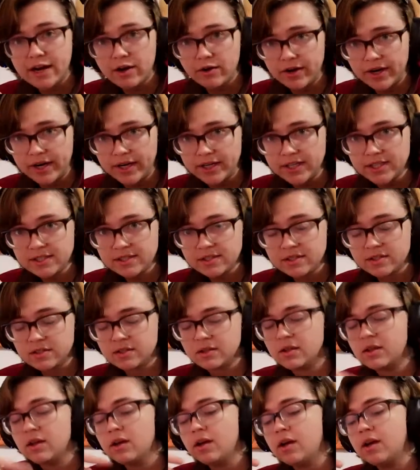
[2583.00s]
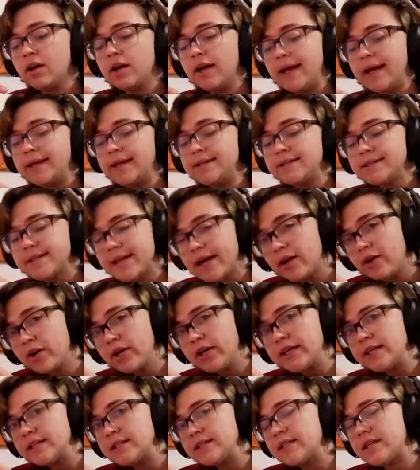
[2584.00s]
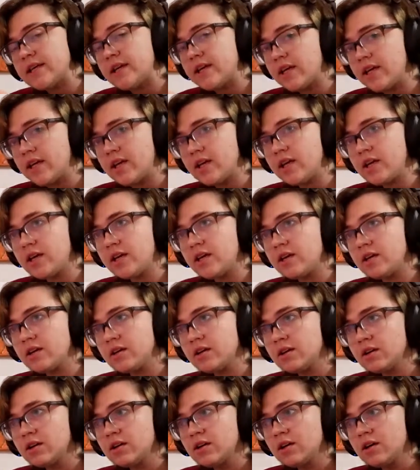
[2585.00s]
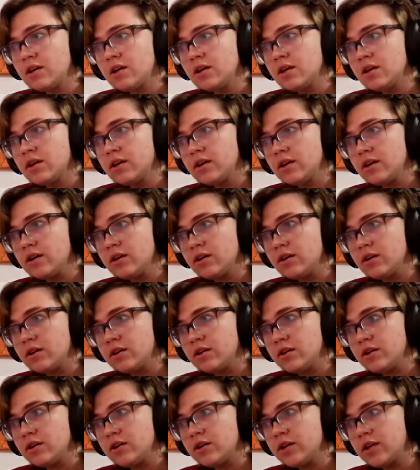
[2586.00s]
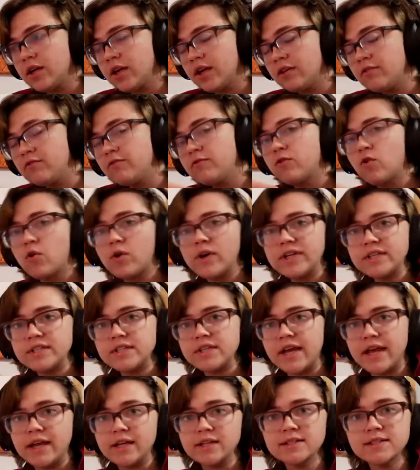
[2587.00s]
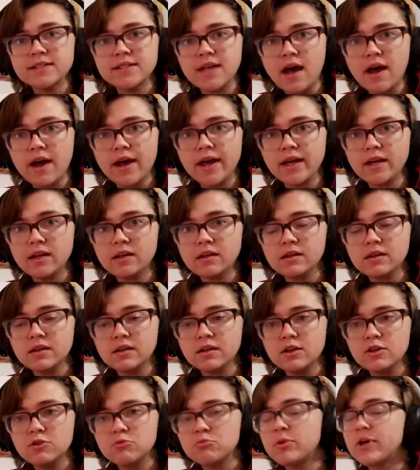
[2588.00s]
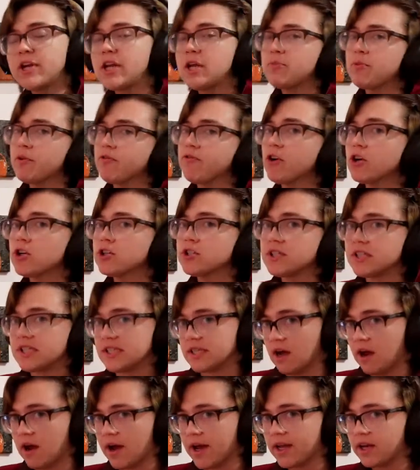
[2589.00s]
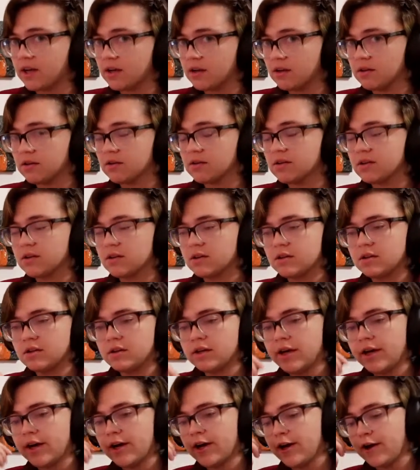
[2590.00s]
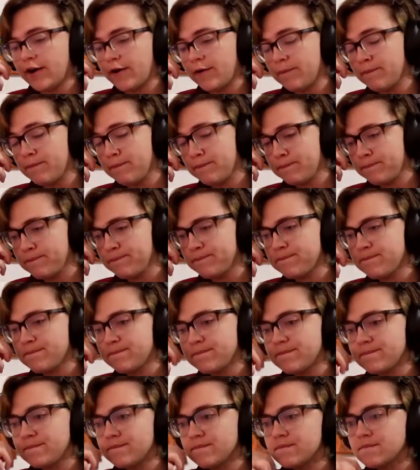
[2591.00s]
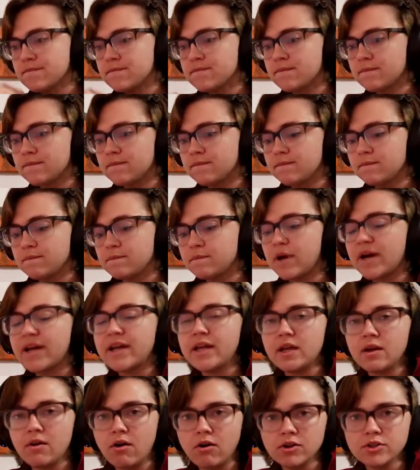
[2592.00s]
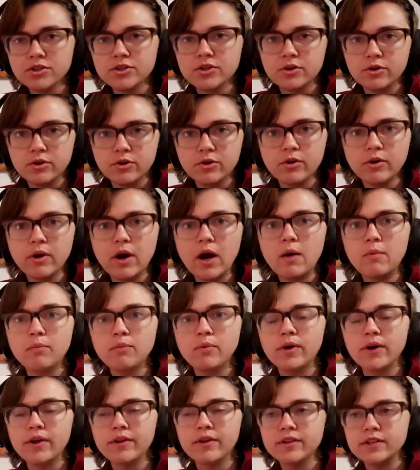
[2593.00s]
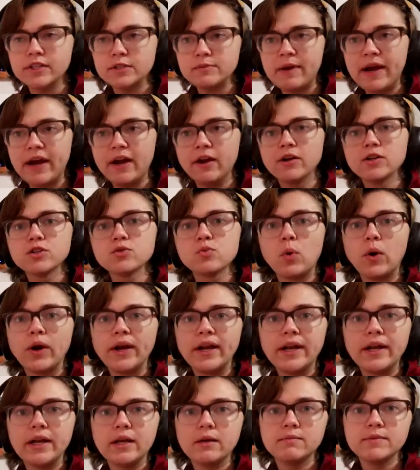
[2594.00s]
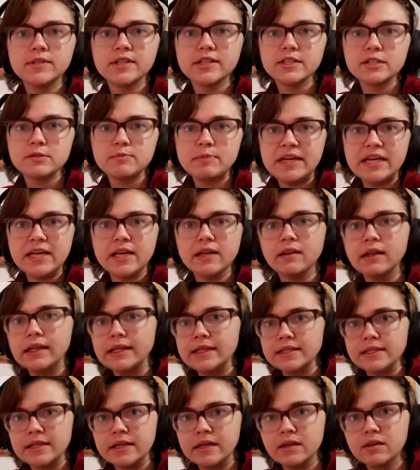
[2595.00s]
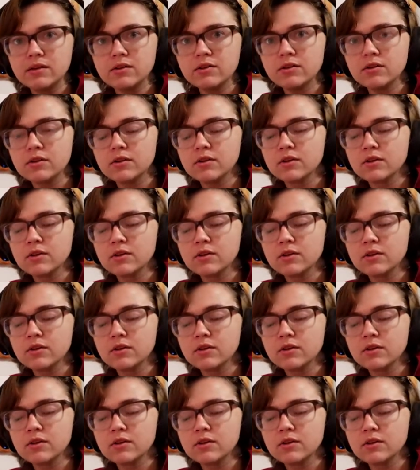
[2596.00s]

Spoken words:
Darius. And Darius, he can voice and sign, but he prefers to sign. But he also grew up with his parents wanting him to speak and listen.